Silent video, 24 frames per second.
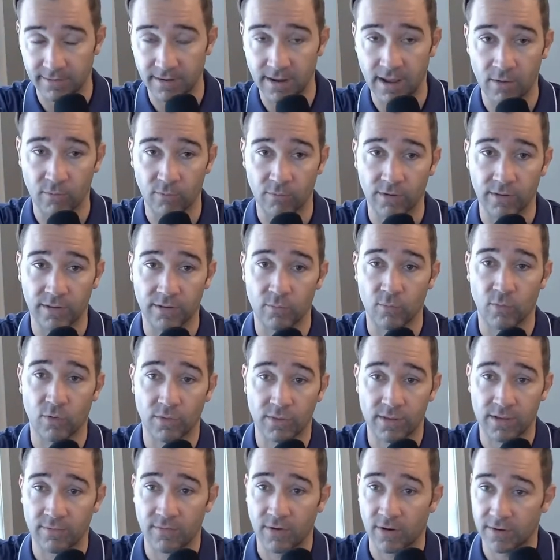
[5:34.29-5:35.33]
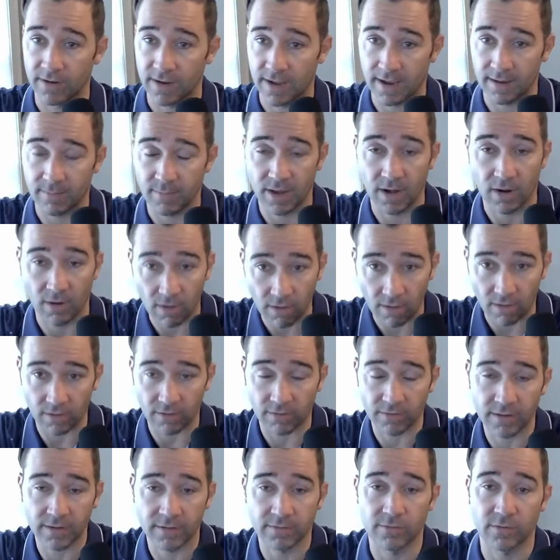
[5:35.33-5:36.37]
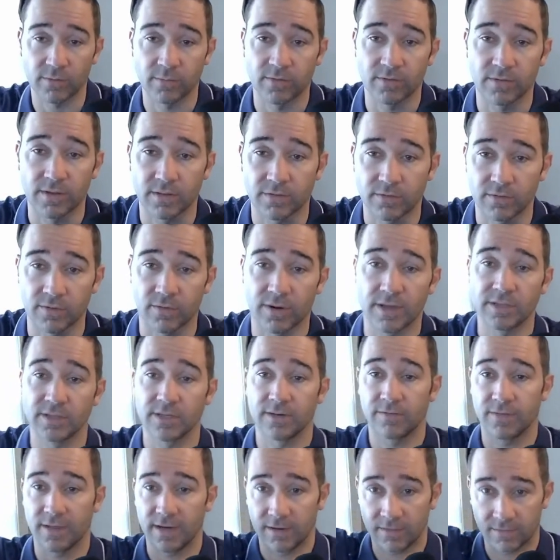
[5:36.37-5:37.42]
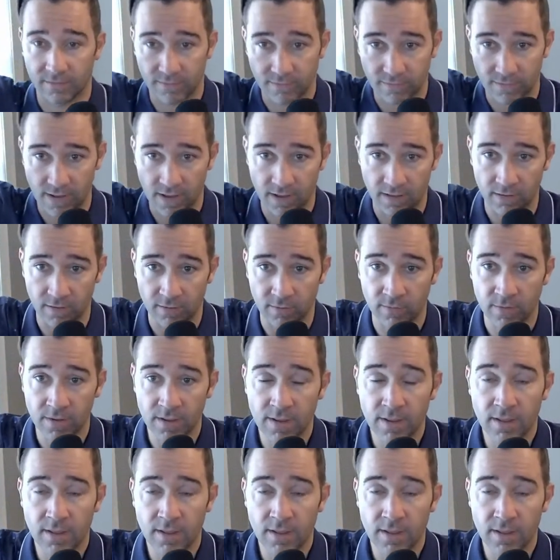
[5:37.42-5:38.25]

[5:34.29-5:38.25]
not really worthy of our time at all in terms of consideration if they didn't follow